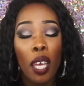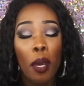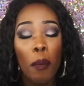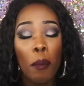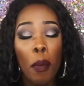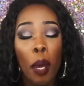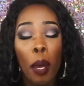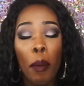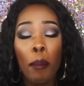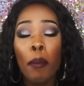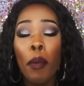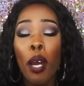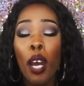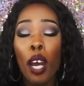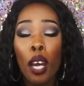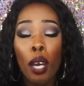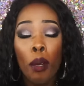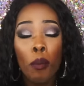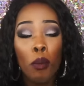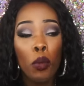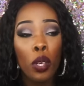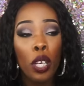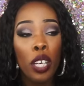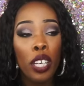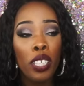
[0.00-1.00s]
My
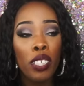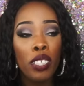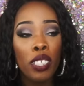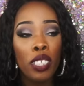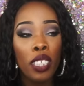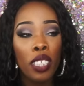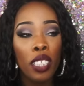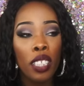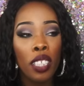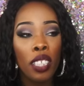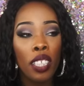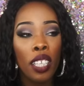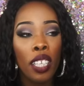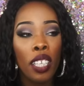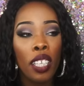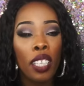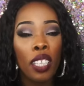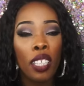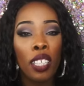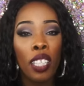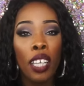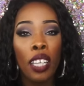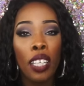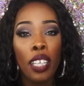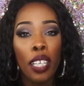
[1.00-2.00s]
mom wears it and
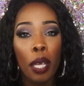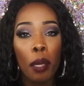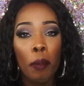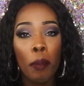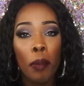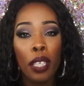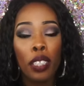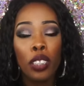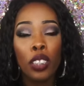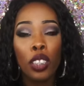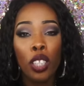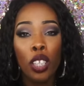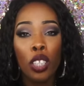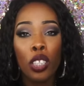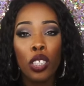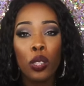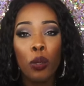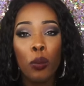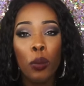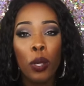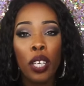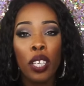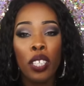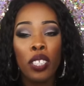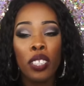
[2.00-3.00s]
a lady at my church
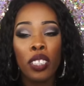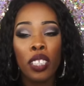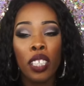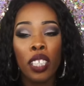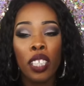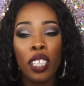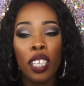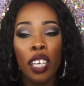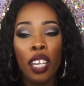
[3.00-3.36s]
wears it,